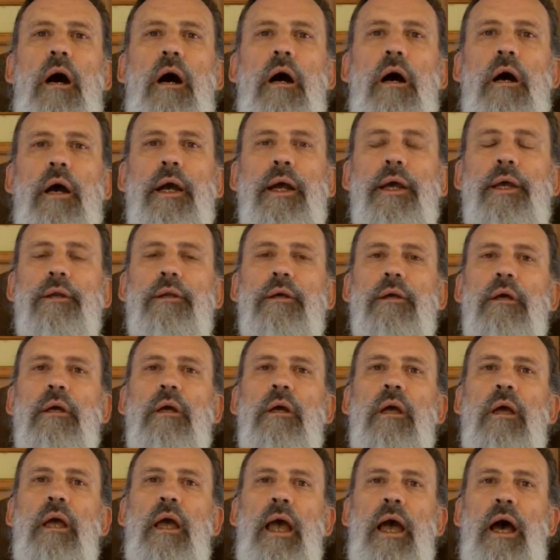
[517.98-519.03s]
All right.
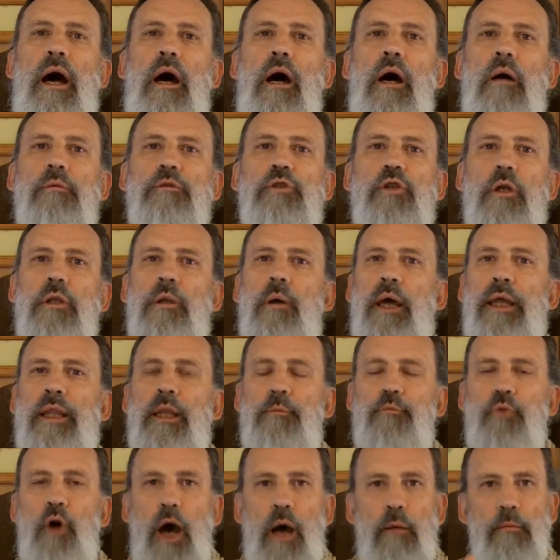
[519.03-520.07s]
Um, so, the,
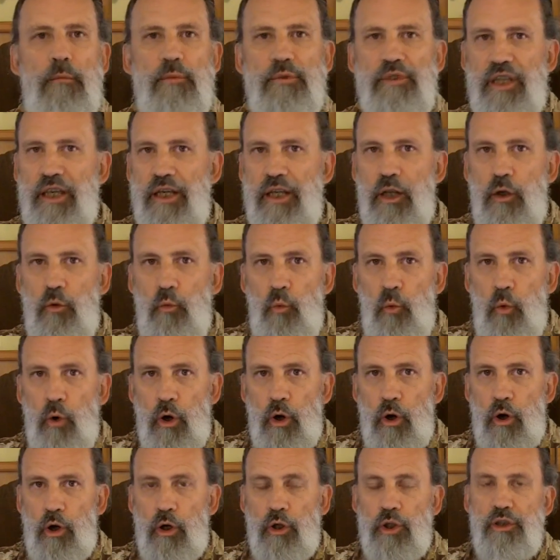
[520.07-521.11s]
and the problem is getting
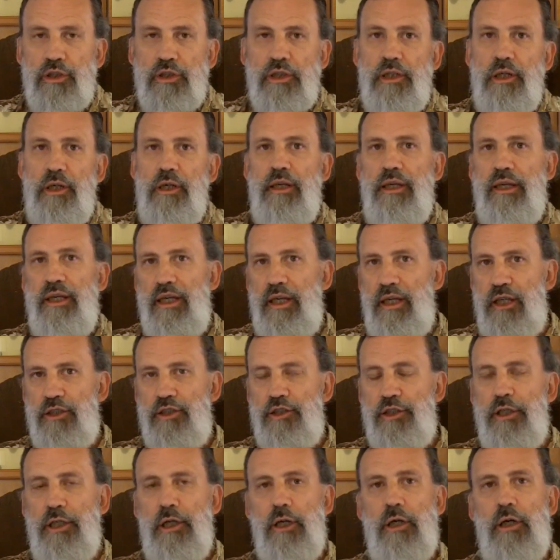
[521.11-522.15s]
worse
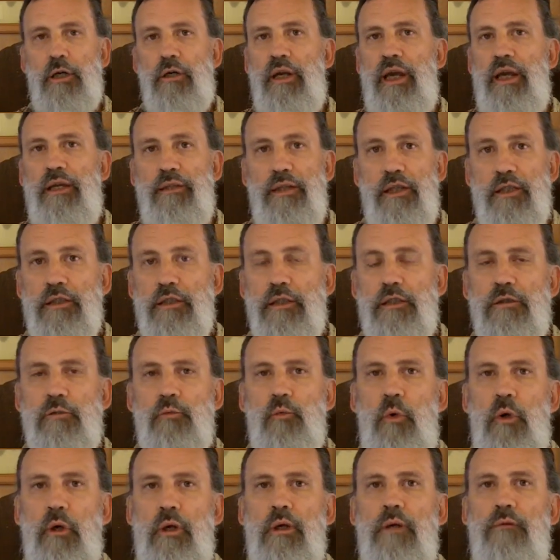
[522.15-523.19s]
each year, and this
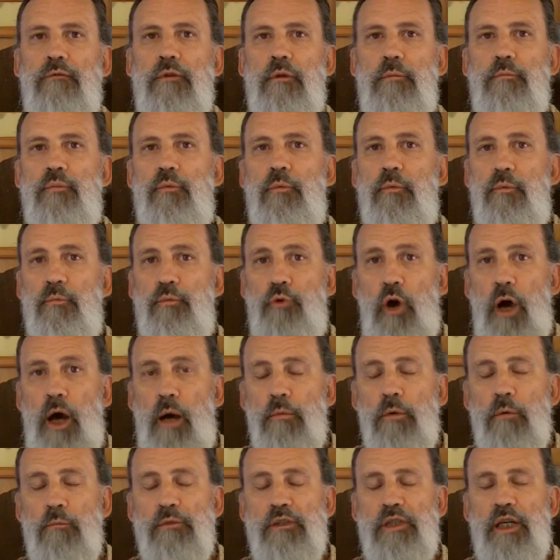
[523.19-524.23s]
is one of the
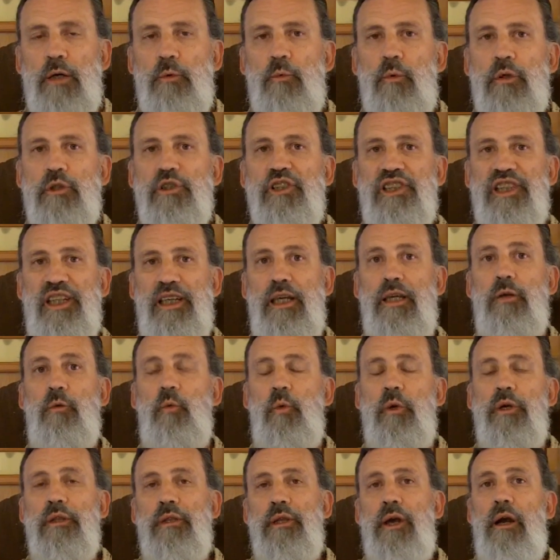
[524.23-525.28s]
problems that we're
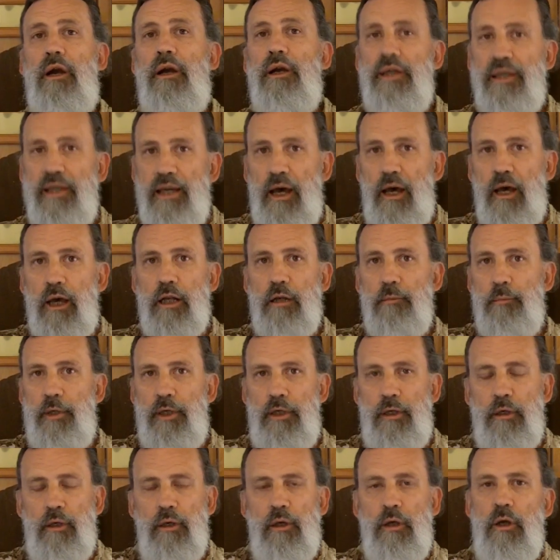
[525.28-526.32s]
seeing with our
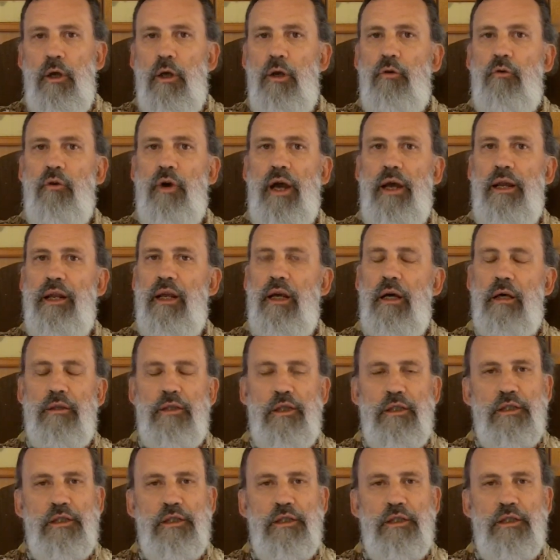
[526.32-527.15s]
economy right now.